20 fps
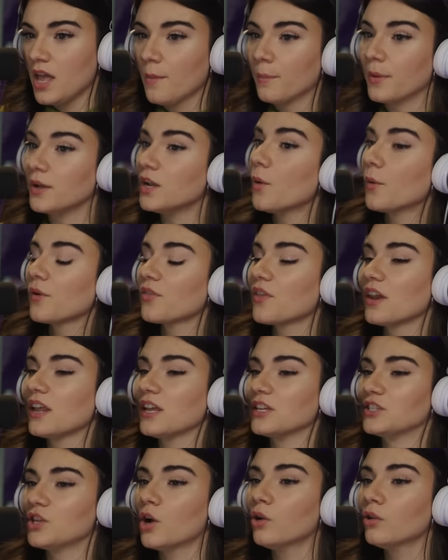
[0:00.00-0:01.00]
But knowing that
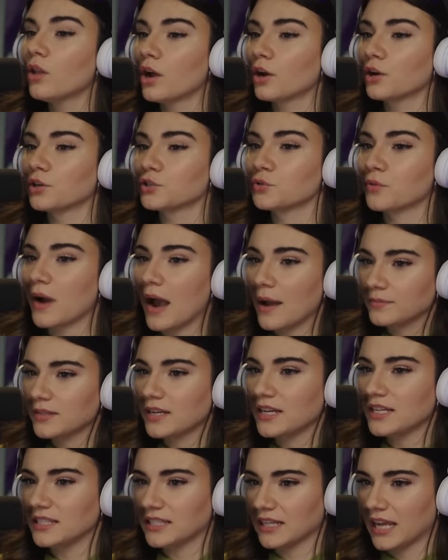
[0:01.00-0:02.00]
he is no longer trapped
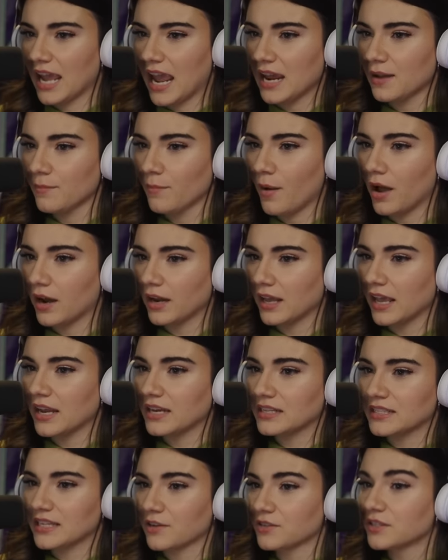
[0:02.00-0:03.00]
in his decaying body
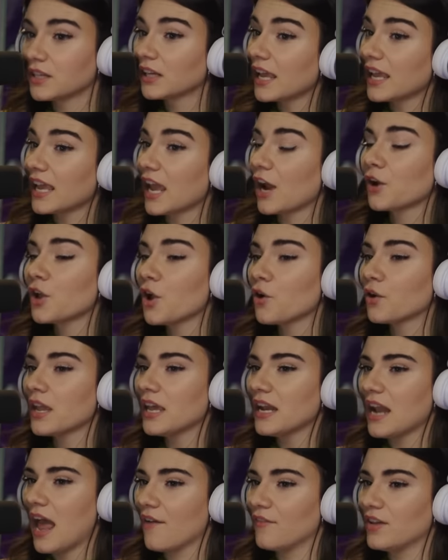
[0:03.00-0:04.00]
and is now singing karaoke
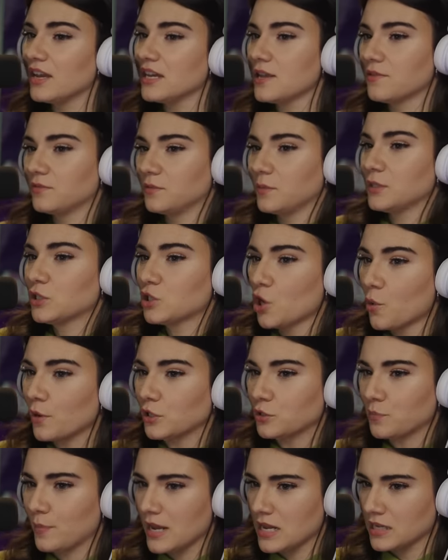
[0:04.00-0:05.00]
in heaven gives me so
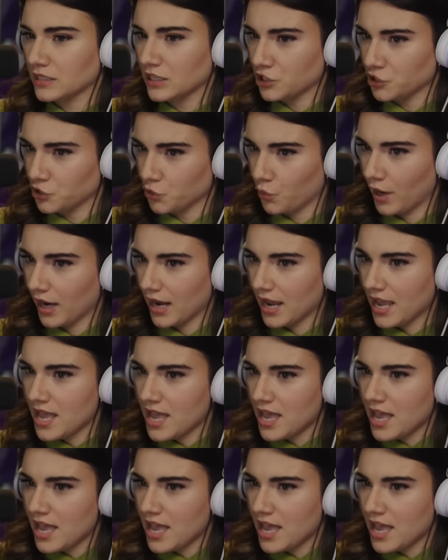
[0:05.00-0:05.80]
much peace and joy.